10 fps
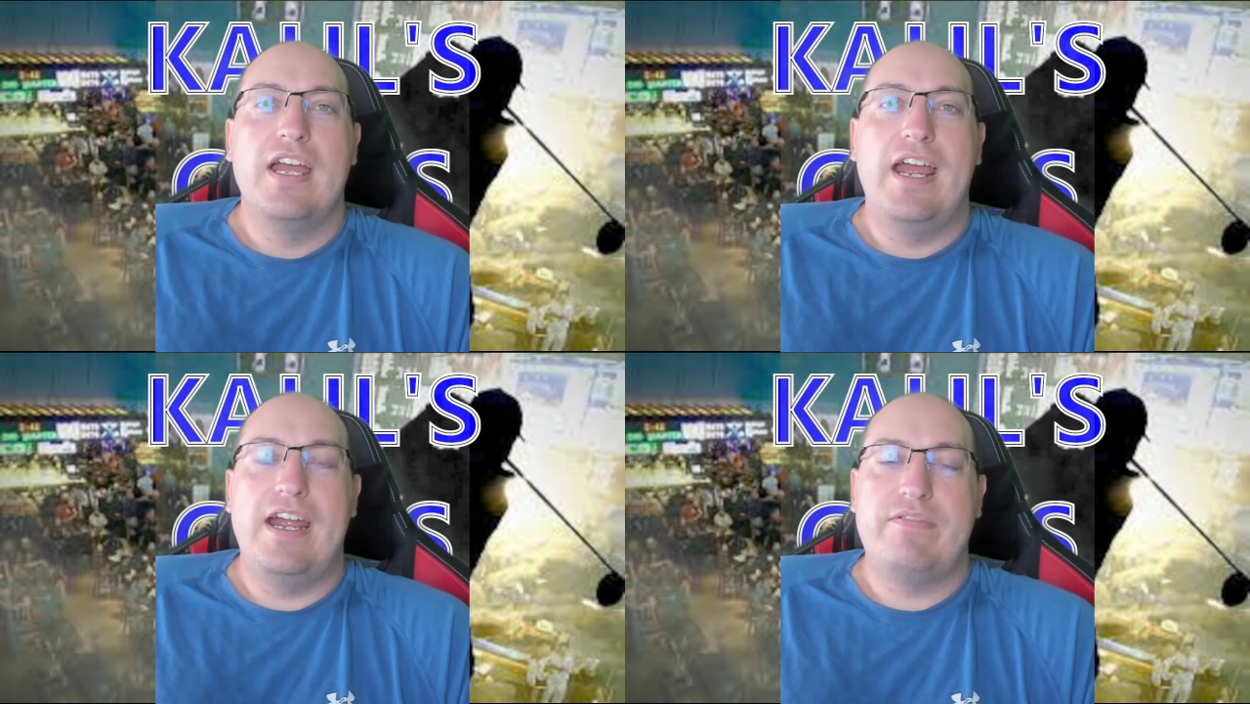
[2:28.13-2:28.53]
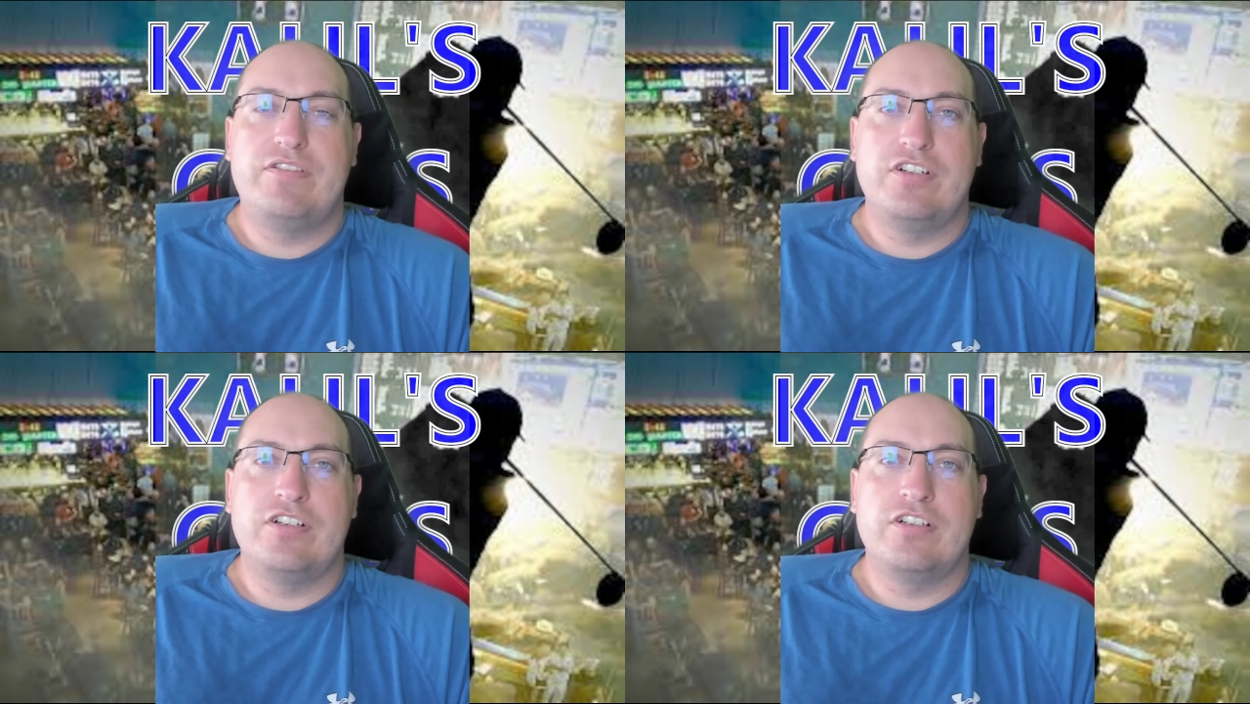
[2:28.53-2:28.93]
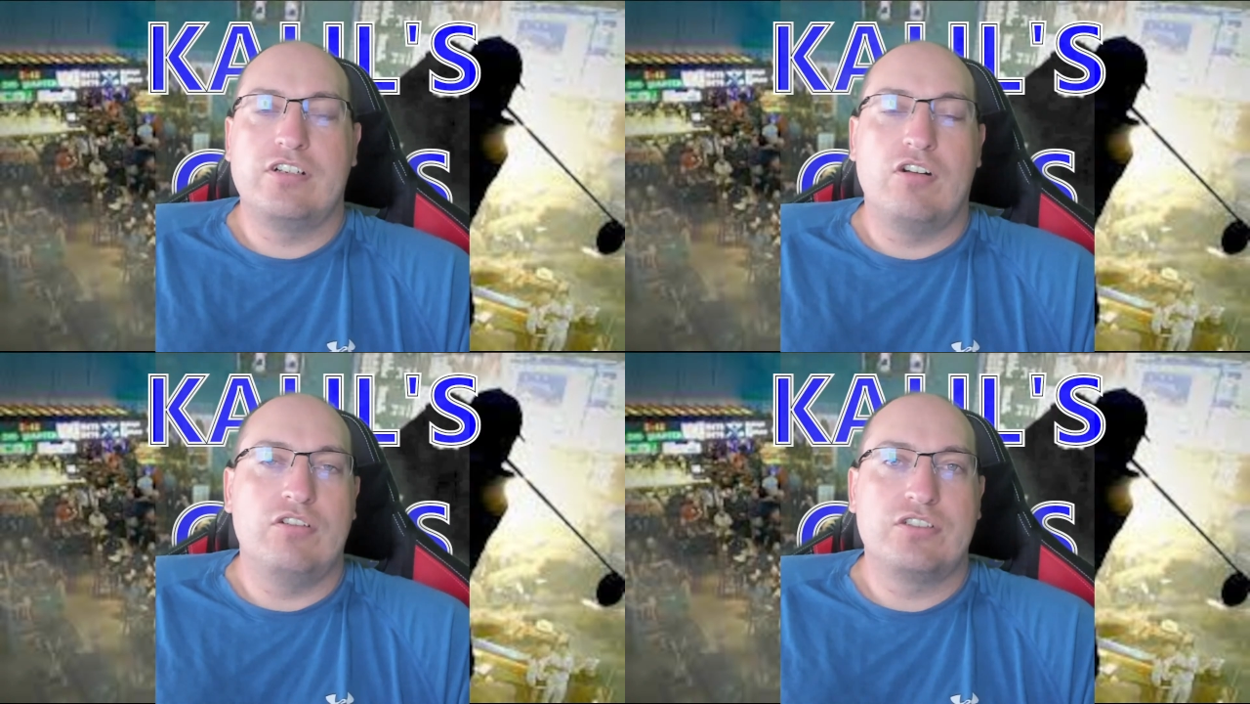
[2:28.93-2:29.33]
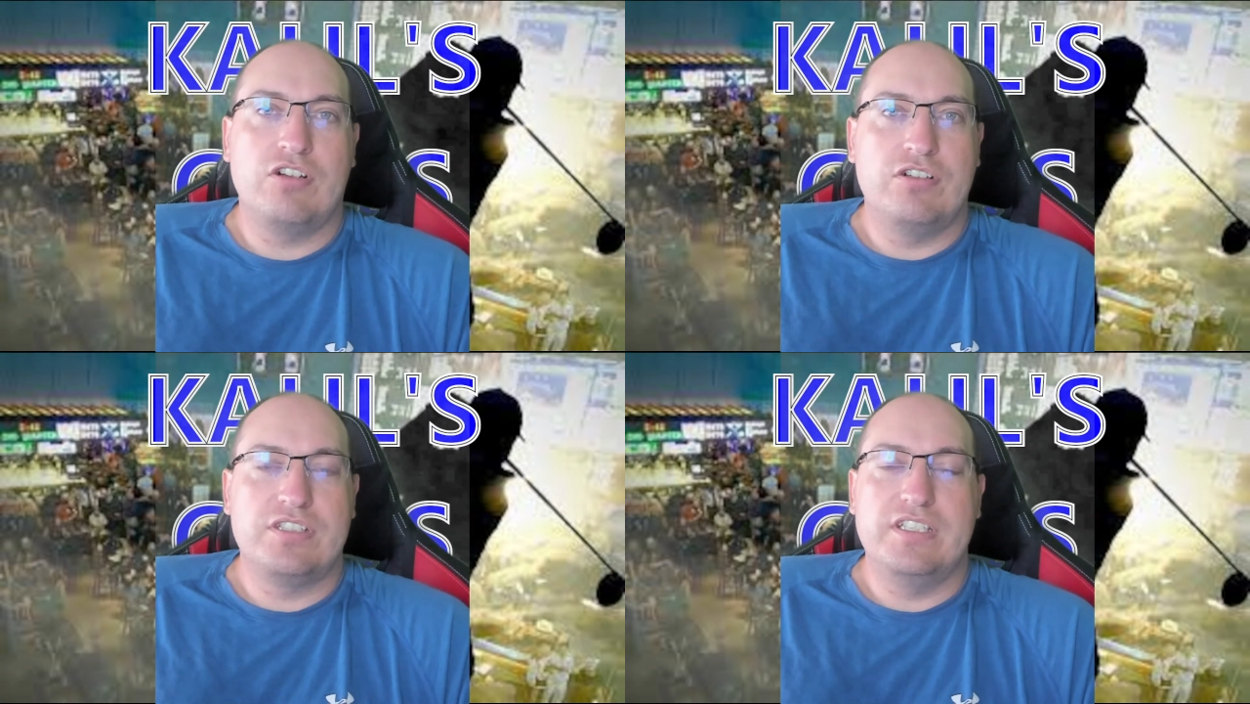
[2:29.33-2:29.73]
after
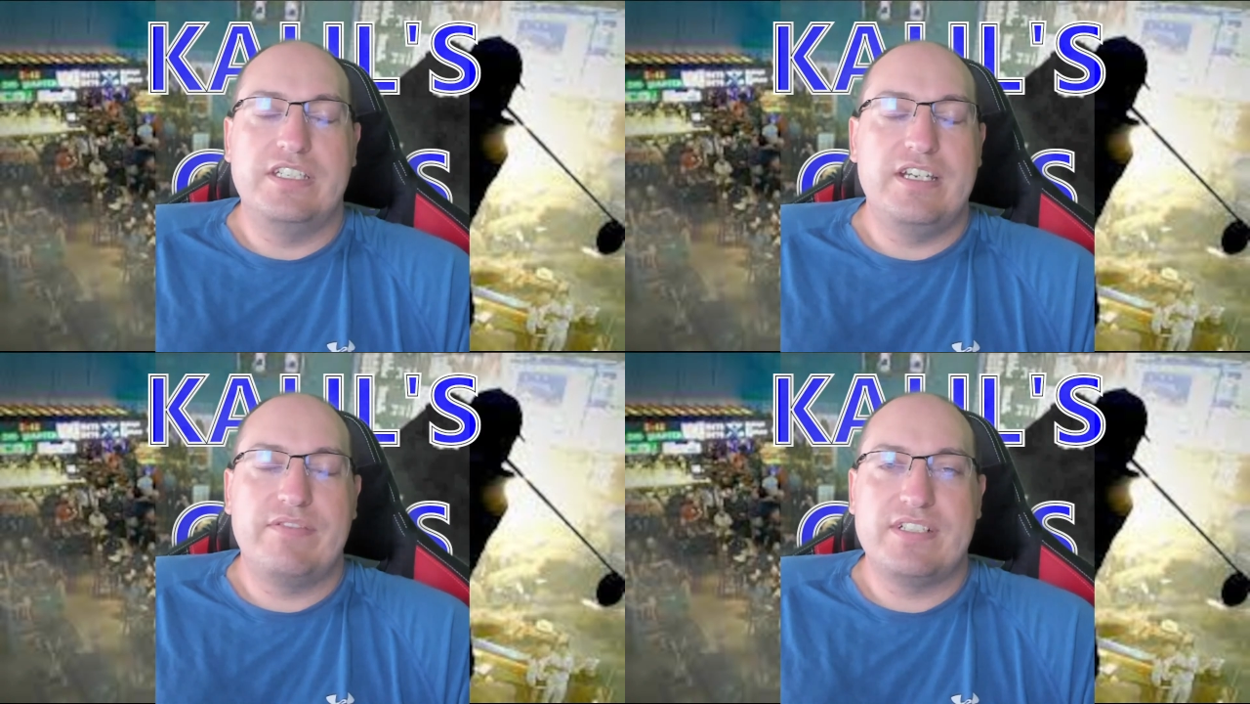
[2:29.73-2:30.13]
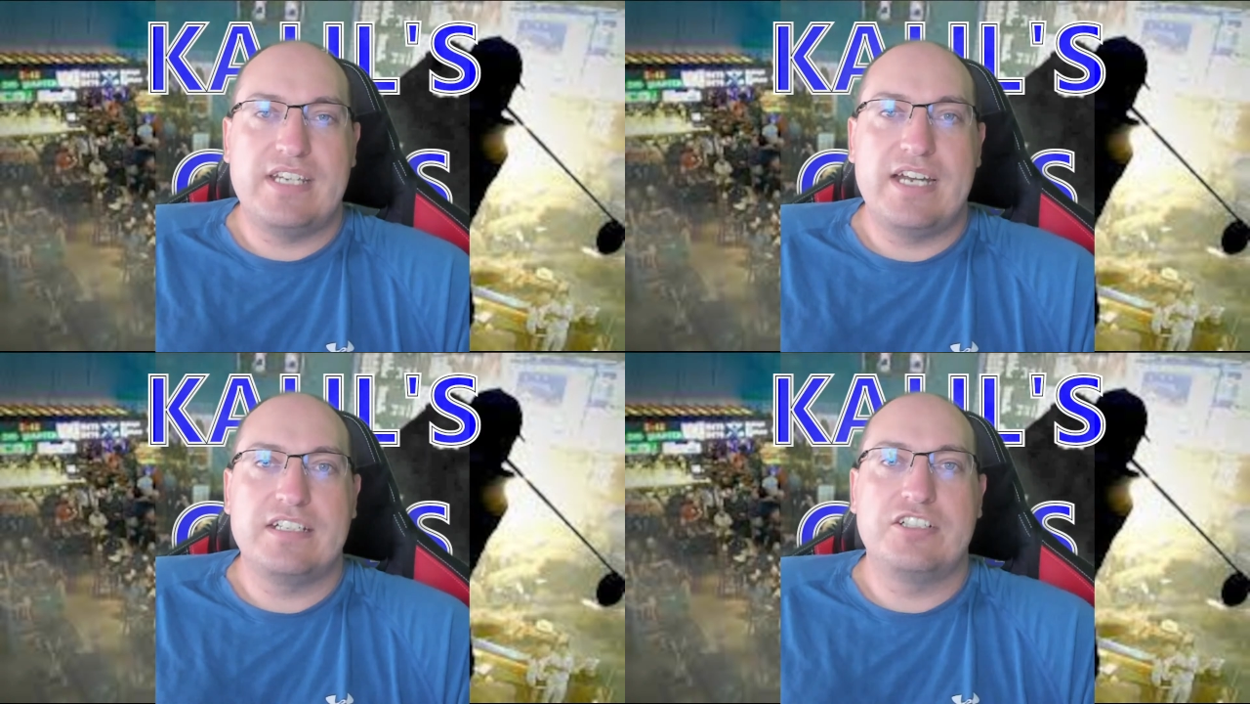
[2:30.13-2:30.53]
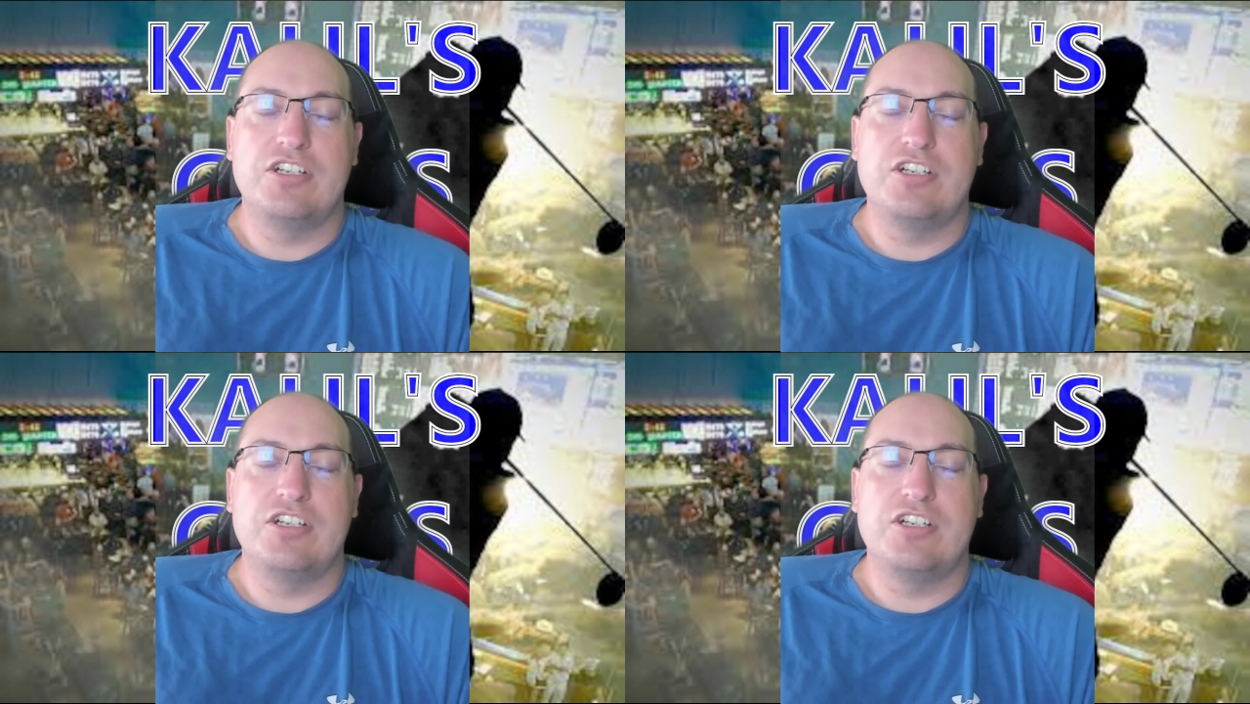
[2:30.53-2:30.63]
calls in the DFS Tactics